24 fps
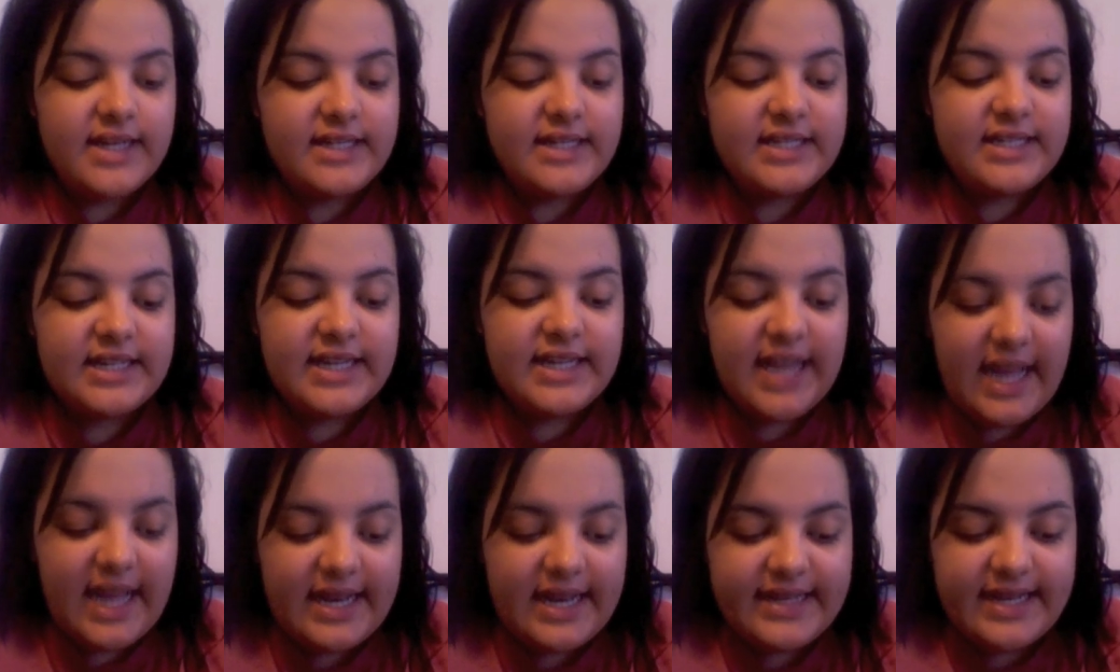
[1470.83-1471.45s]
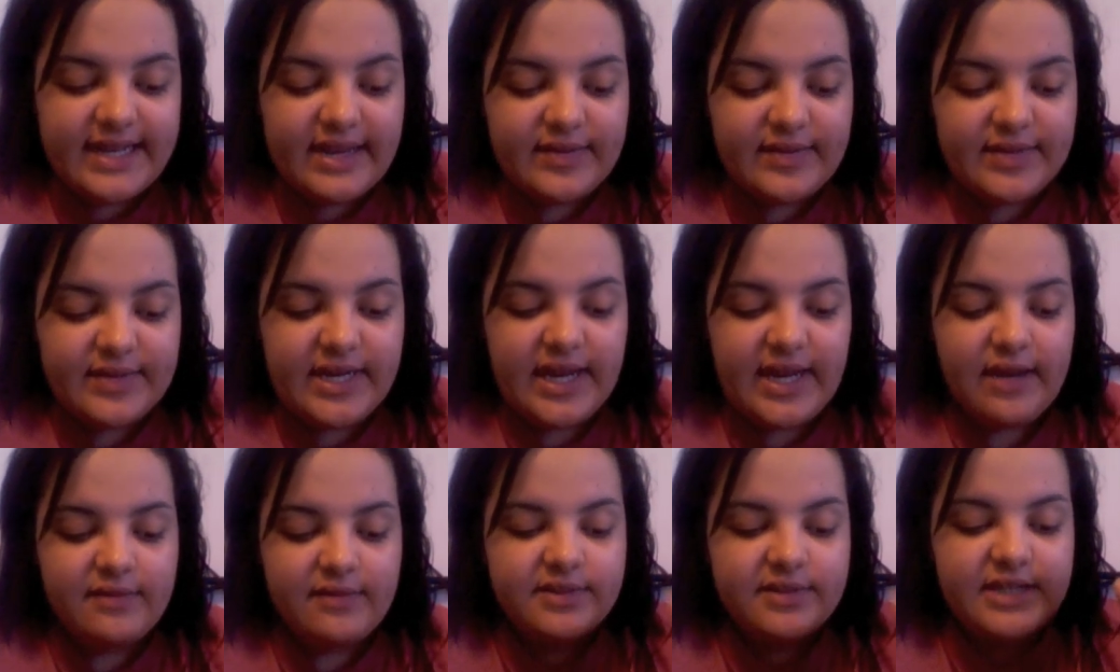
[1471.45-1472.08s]
to get
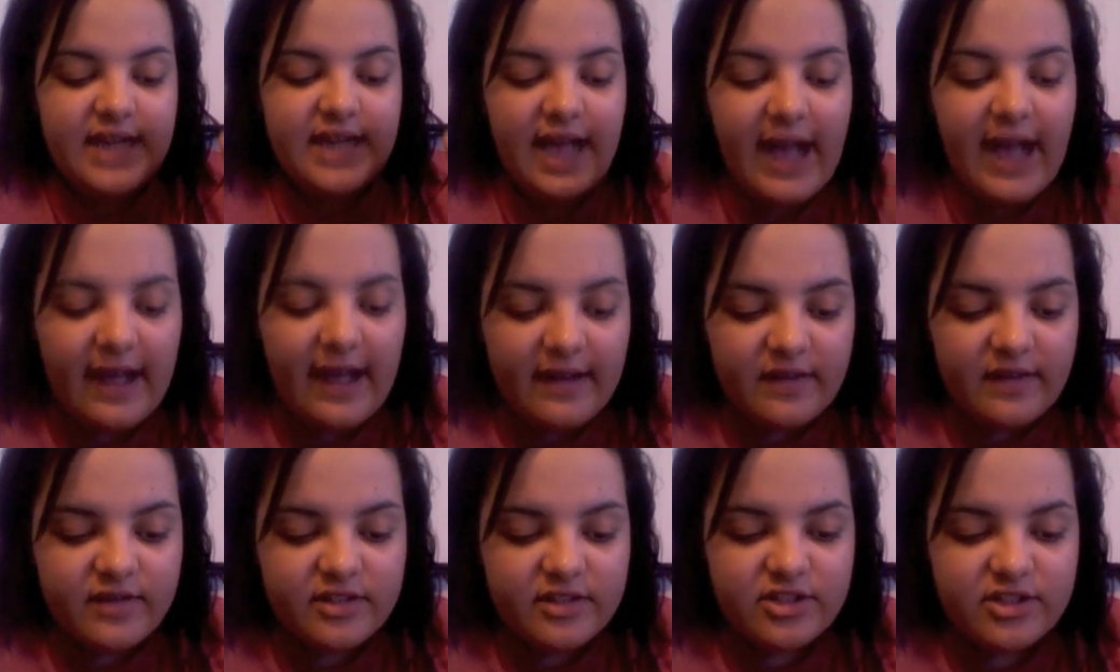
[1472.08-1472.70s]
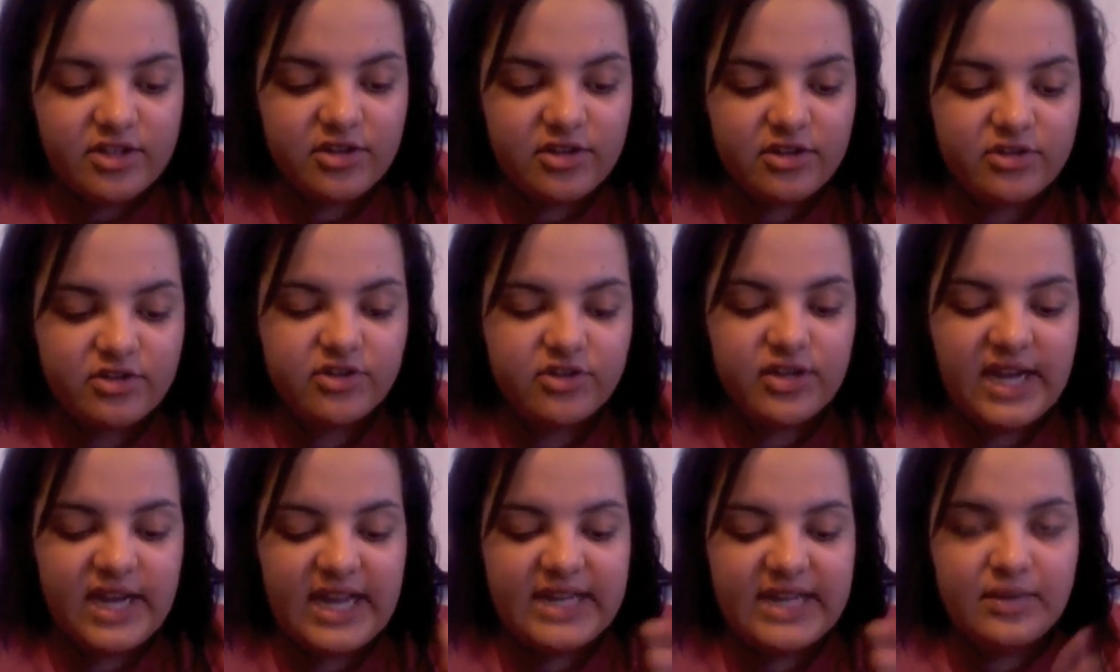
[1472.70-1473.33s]
downtown, to have
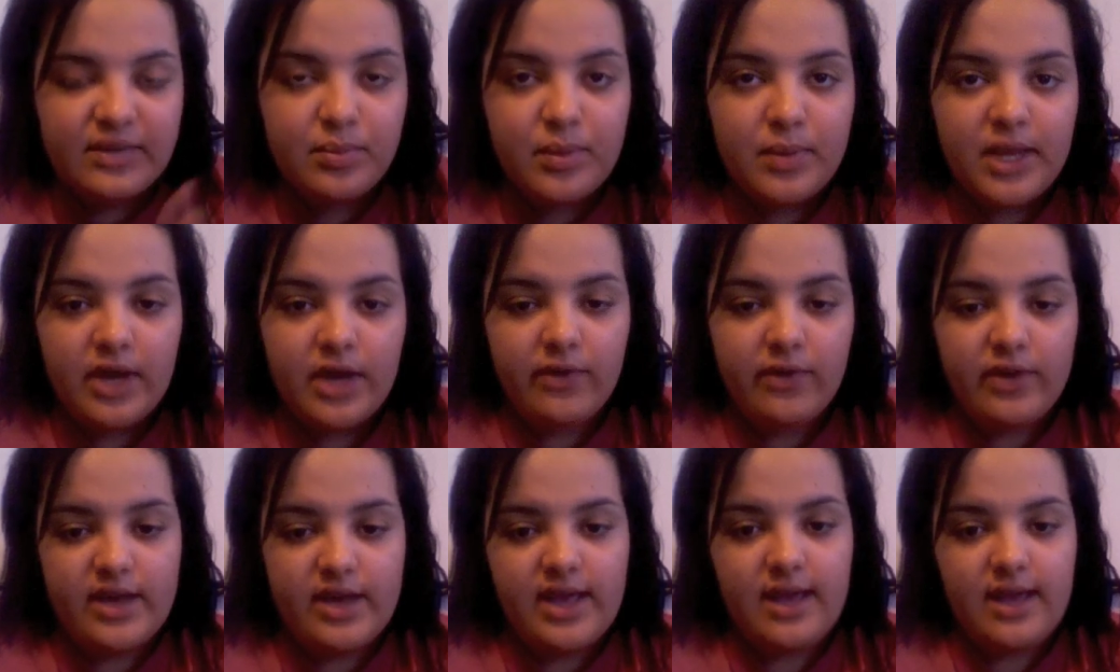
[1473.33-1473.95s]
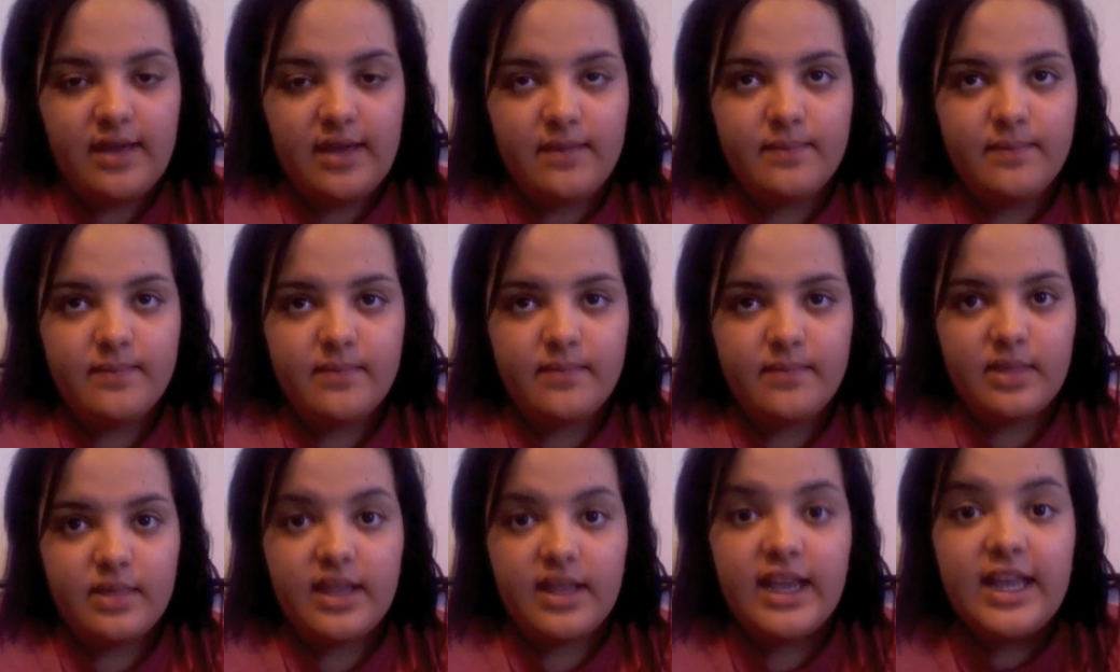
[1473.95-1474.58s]
surgery, and to be okay
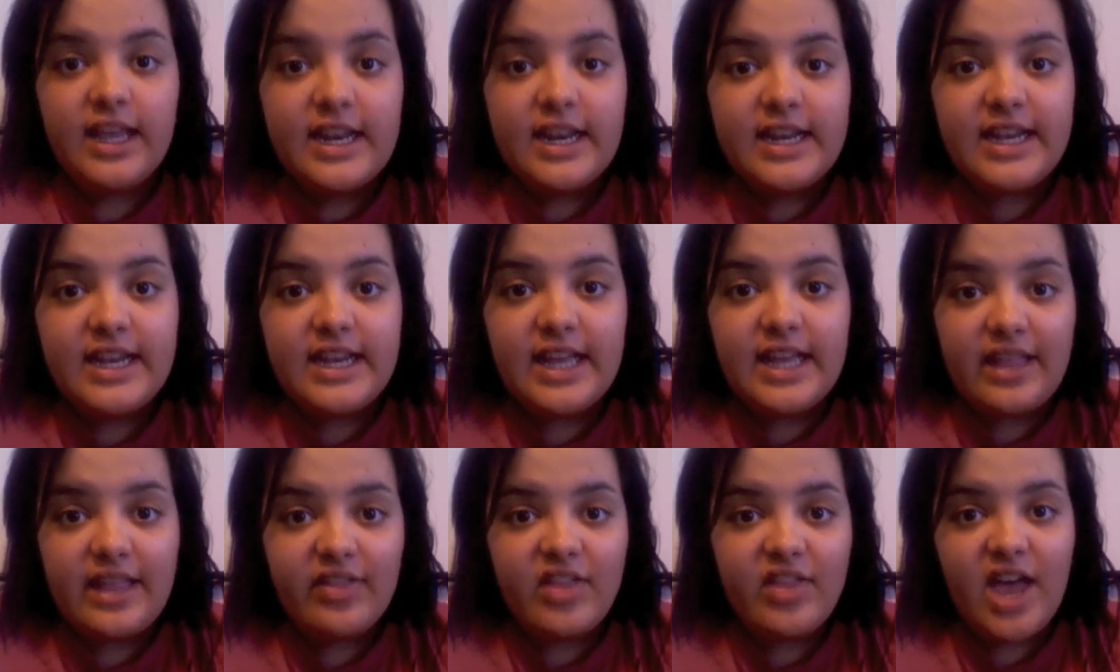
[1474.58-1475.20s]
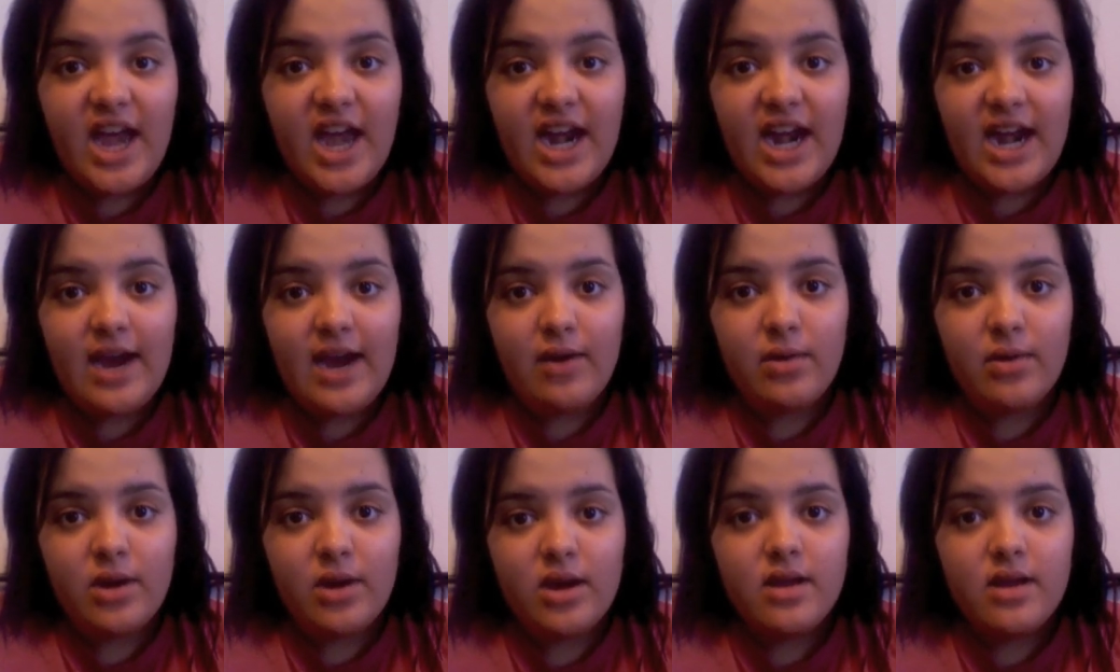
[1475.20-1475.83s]
in that
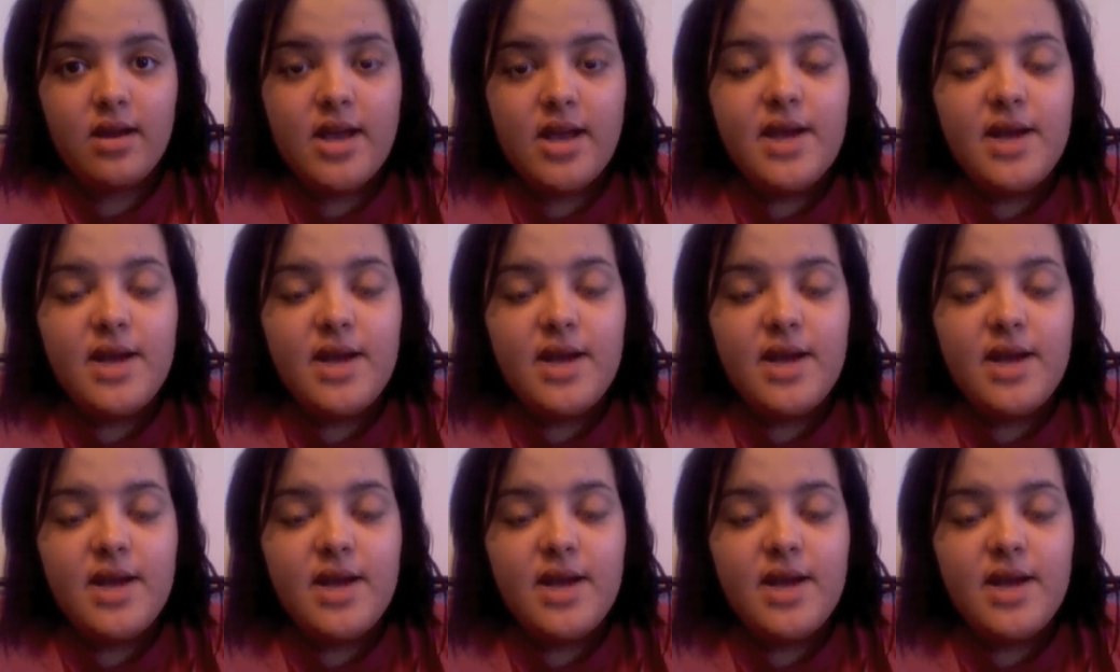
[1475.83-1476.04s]
hour,